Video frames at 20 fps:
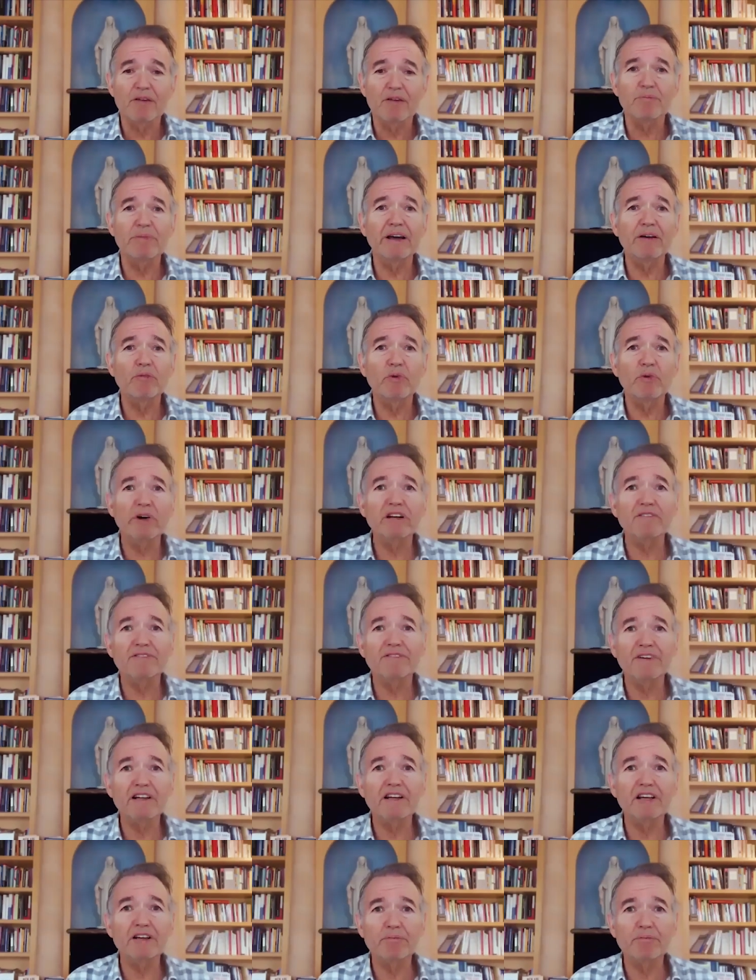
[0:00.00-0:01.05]
But when you're
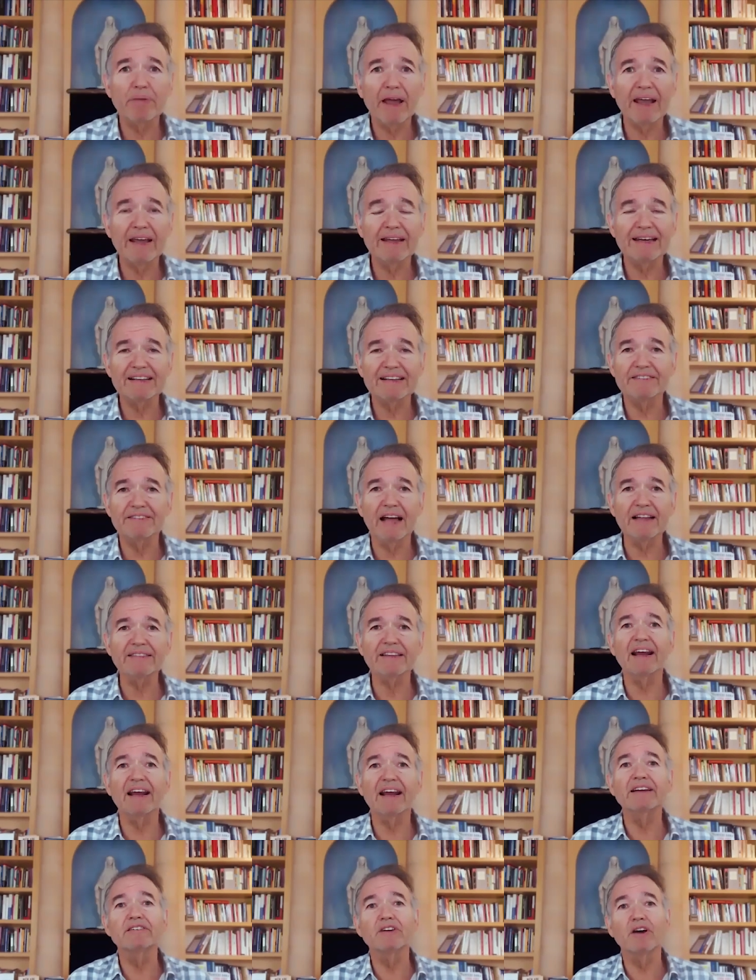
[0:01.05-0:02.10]
feeling pain, it's not that
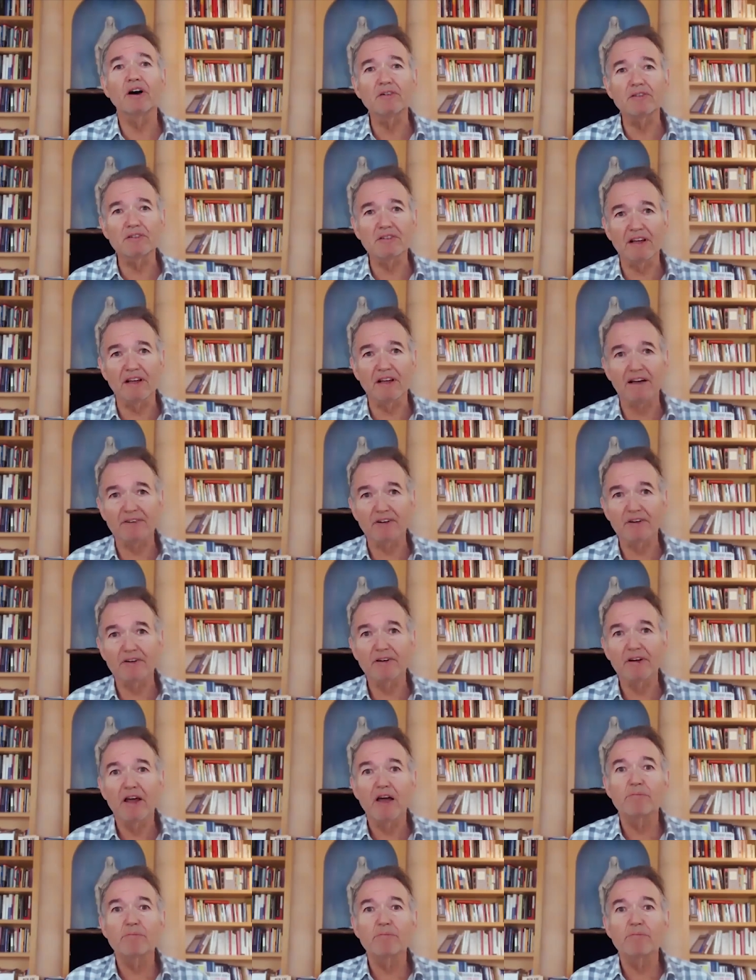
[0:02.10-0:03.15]
I don't love her,
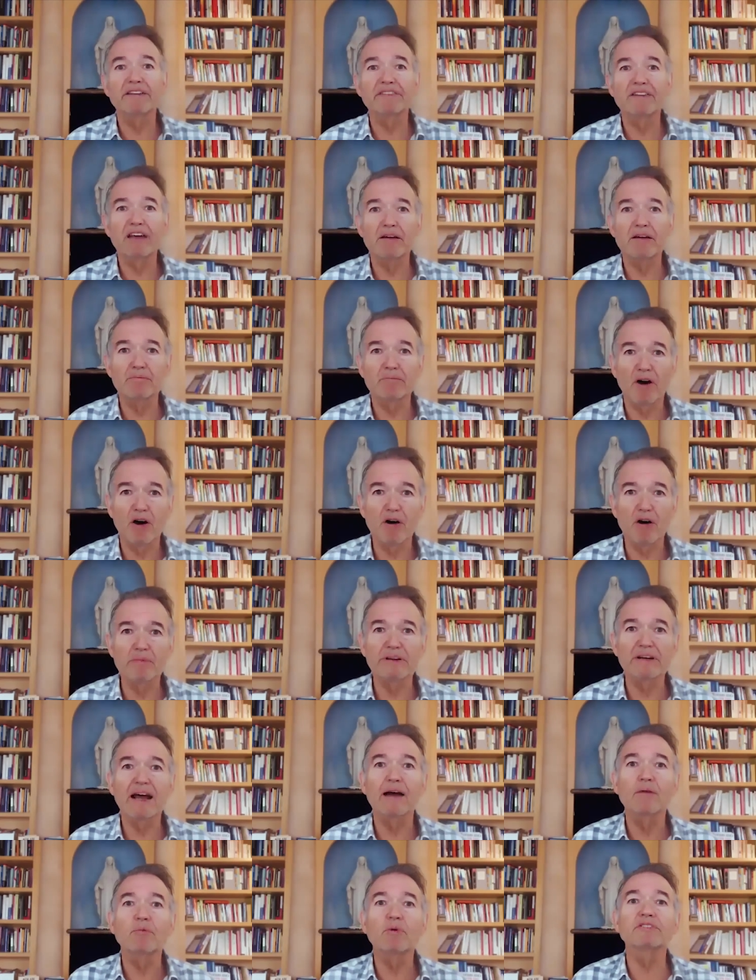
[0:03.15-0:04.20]
but in that moment,
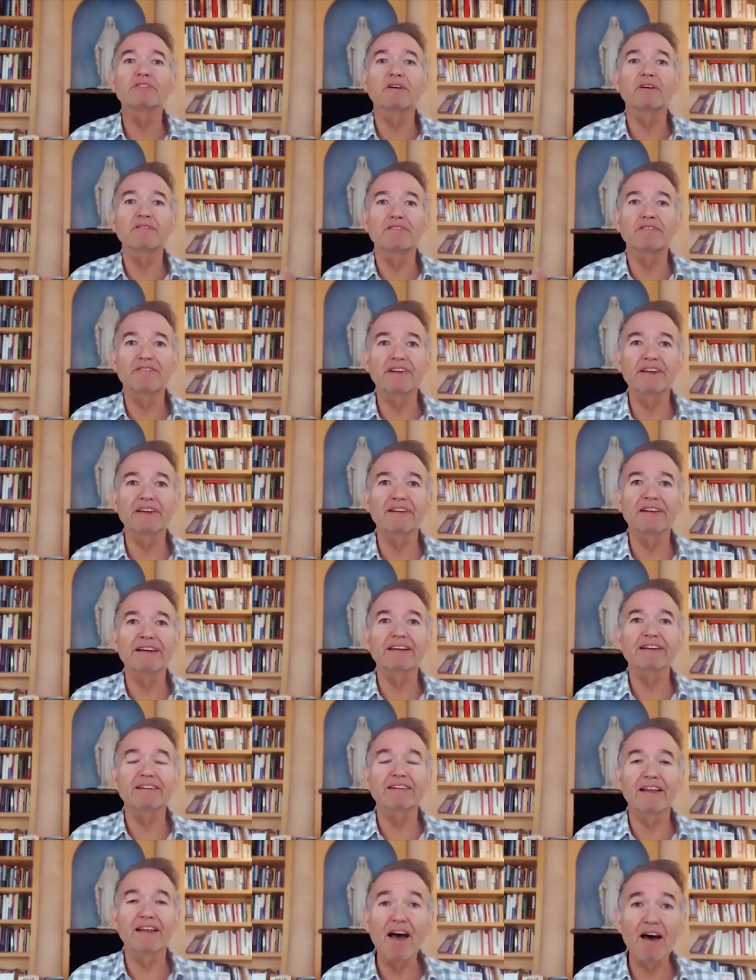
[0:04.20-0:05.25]
I wasn't
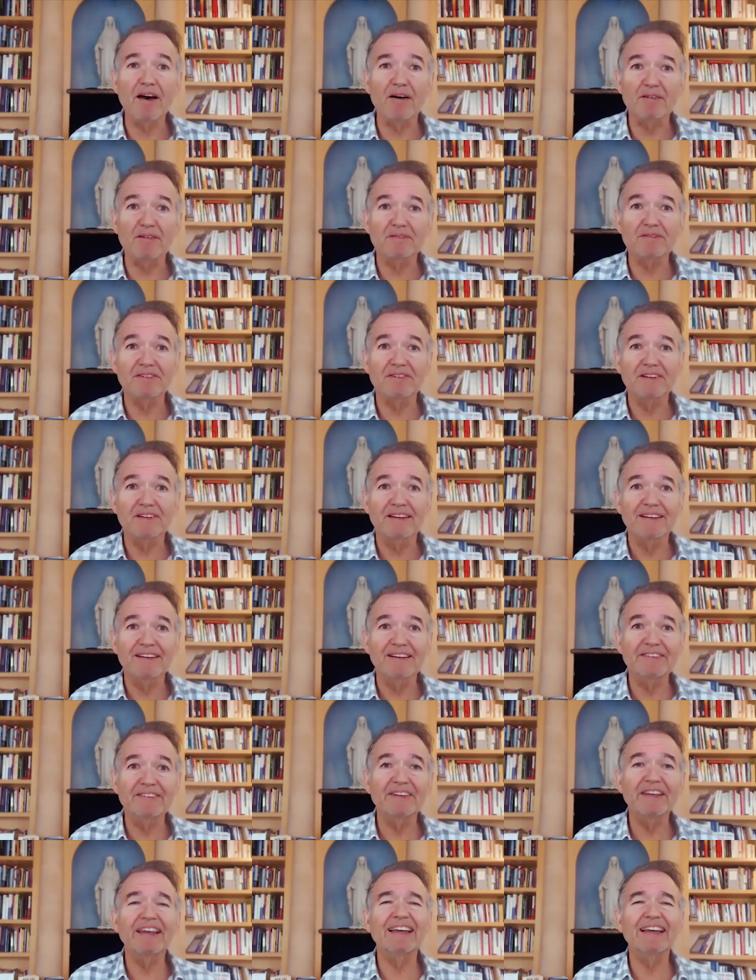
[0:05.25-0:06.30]
feeling love. You
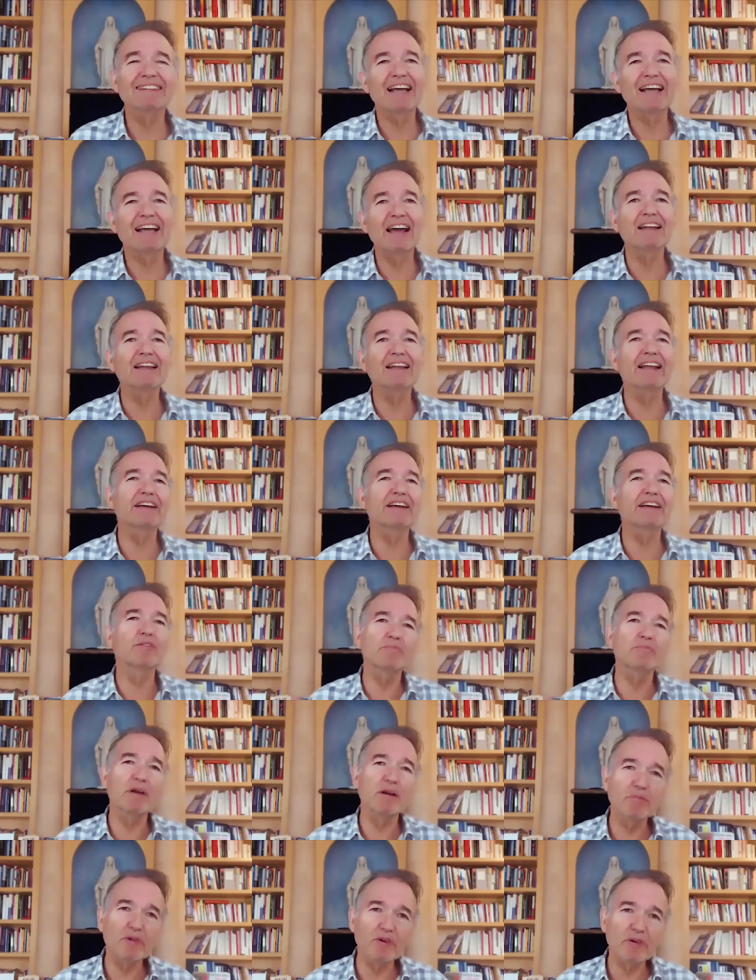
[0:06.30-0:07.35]
see, it's kind of like
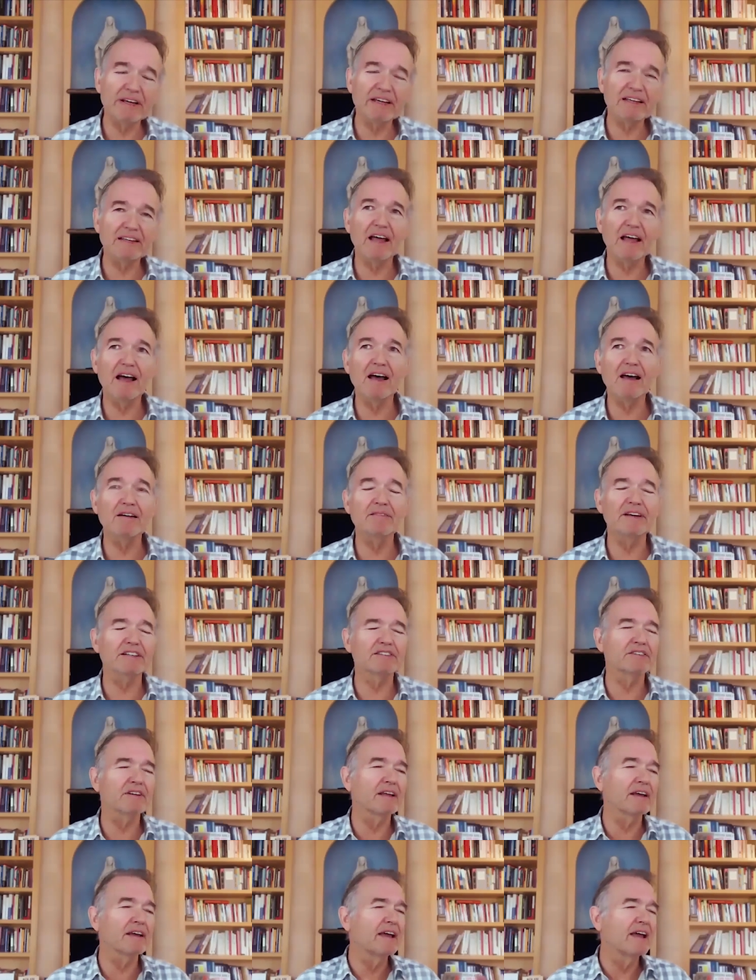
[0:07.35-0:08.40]
remembering love.
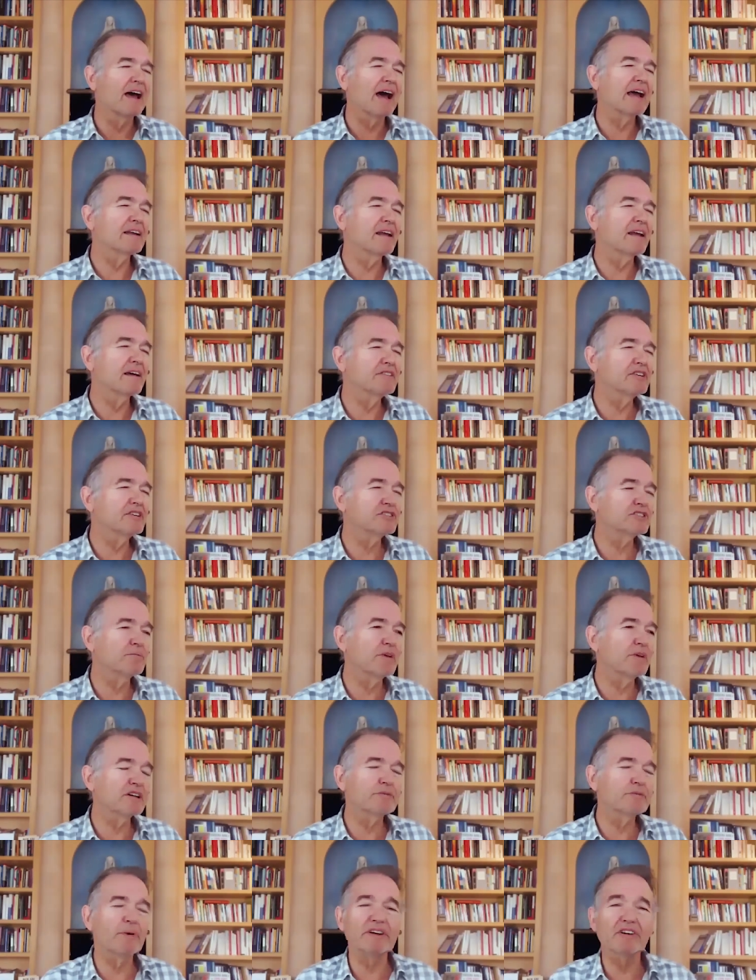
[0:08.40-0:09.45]
It's I love you so
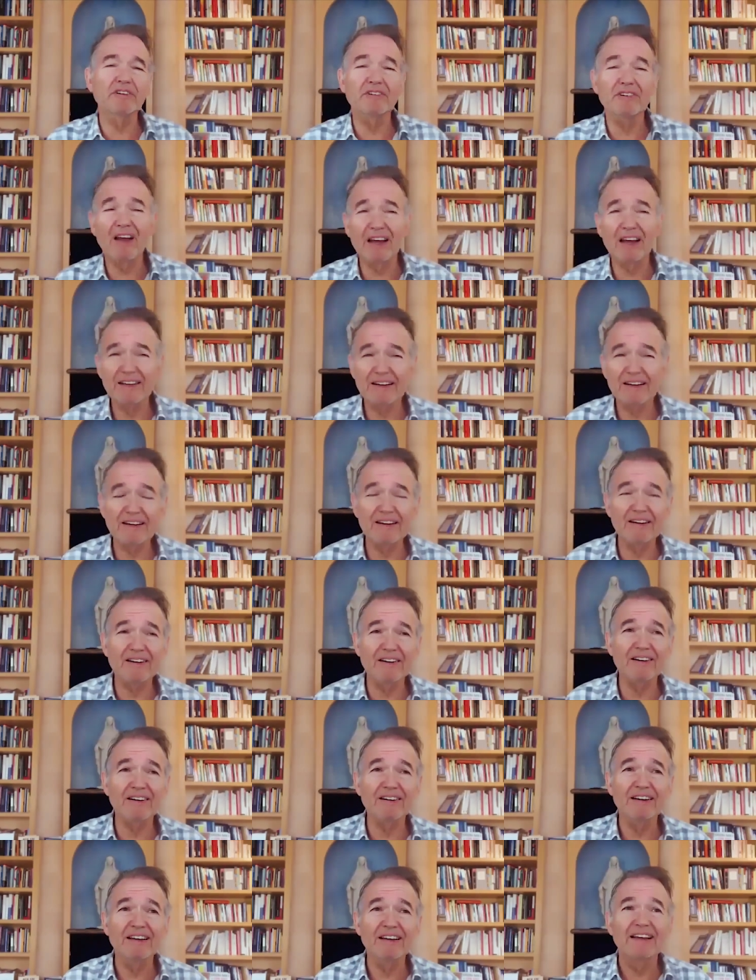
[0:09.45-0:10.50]
much, but you're not
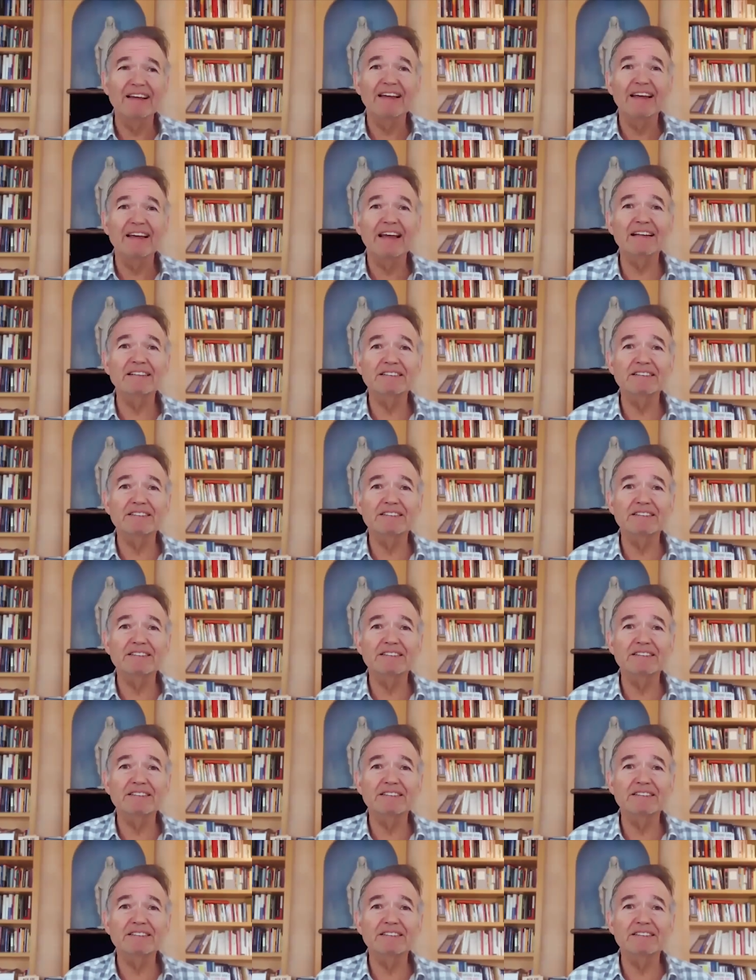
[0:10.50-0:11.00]
here. It's